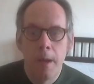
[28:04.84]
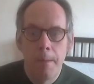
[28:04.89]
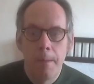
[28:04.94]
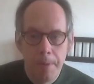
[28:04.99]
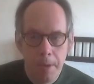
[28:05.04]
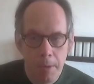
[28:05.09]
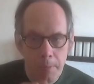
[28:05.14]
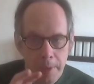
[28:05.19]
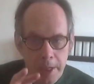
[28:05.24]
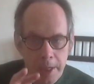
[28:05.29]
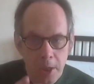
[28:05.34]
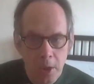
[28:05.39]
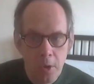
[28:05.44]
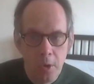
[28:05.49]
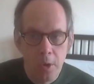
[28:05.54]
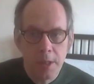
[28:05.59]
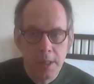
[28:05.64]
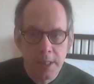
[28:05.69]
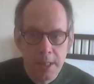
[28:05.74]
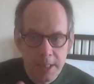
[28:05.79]
but we
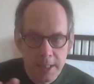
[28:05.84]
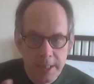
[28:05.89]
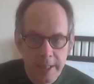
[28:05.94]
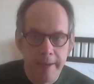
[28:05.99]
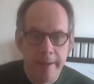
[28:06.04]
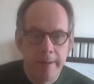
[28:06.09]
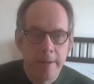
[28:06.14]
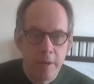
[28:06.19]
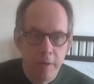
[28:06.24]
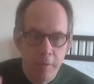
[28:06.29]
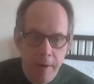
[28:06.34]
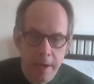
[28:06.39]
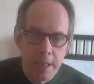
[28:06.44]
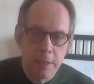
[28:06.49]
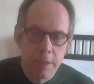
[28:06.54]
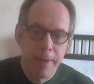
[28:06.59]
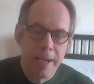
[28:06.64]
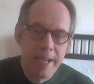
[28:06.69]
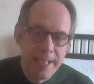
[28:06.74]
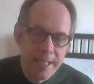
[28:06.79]
look to seek to create
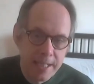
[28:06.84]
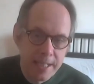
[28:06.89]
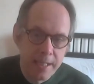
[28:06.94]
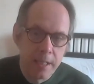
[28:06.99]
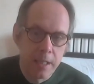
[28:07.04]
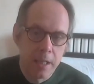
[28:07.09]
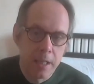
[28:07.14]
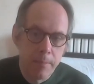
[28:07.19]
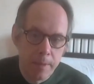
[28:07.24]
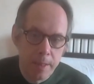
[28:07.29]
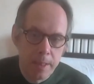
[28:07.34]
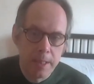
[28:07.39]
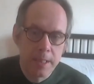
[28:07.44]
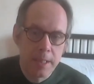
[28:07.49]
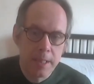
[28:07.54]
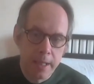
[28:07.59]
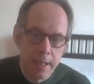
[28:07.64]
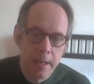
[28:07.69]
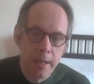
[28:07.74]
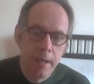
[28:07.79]
spaces in the
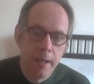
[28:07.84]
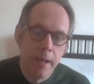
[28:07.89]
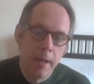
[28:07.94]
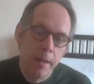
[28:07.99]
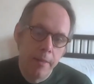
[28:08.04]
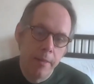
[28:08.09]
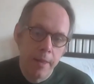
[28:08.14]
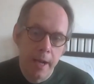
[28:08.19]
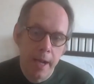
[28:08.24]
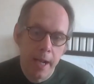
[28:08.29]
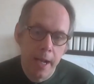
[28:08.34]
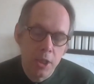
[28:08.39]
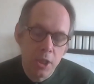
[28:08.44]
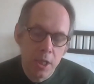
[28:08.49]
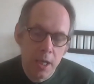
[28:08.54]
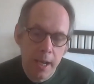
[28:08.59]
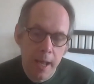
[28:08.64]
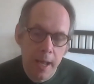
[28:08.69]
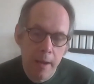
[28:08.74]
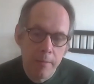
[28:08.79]
community that actually
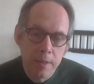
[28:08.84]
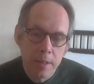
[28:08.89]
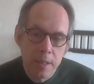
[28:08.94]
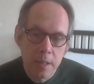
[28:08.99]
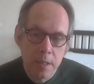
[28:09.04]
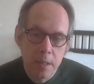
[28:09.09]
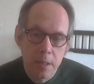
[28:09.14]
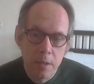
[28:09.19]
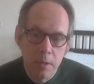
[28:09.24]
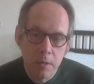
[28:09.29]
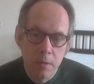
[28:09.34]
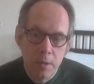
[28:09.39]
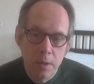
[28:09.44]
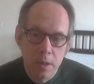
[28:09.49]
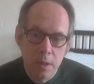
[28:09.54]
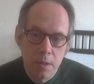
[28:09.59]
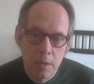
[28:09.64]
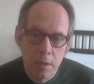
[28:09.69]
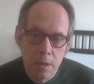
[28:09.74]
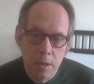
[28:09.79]
allow us to
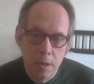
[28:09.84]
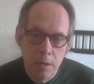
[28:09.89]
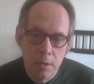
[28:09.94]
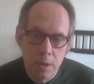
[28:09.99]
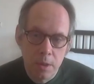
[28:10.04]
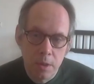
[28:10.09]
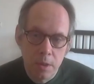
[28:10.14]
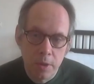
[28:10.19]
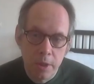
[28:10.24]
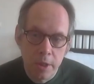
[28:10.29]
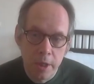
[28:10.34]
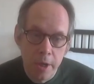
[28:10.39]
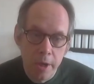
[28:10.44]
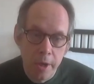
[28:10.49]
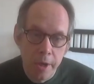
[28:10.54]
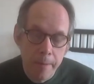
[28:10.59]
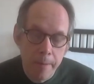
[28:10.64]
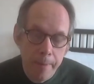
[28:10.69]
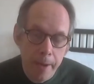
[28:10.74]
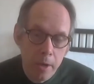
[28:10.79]

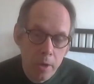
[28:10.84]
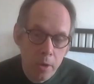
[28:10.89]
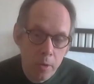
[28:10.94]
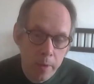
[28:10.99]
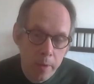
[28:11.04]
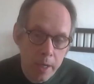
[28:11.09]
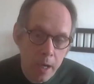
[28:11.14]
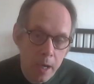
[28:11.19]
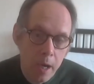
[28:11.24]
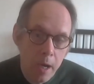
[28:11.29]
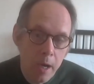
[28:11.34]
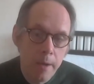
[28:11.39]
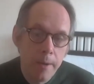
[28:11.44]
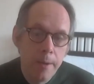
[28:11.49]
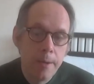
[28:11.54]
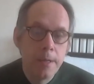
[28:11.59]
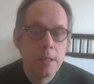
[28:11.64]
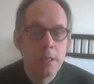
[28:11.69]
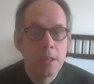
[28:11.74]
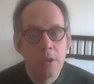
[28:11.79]
learn about who we are,
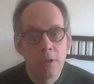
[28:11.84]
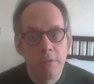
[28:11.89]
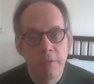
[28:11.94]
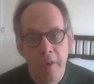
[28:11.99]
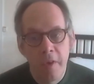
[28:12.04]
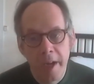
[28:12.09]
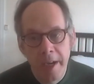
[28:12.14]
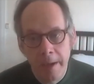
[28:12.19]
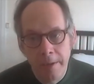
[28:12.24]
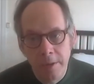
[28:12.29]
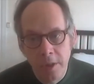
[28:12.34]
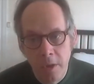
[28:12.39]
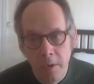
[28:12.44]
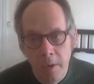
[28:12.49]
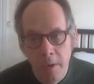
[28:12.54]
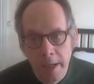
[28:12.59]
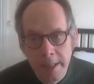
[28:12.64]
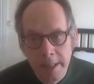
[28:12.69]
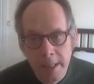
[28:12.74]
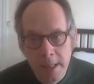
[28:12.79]
to find out new
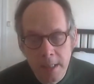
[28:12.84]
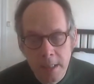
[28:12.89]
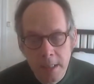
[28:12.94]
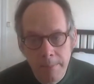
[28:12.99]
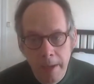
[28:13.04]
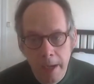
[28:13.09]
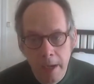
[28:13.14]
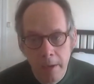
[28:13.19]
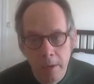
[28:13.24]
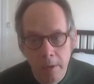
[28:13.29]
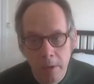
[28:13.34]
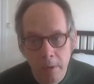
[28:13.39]
ideas about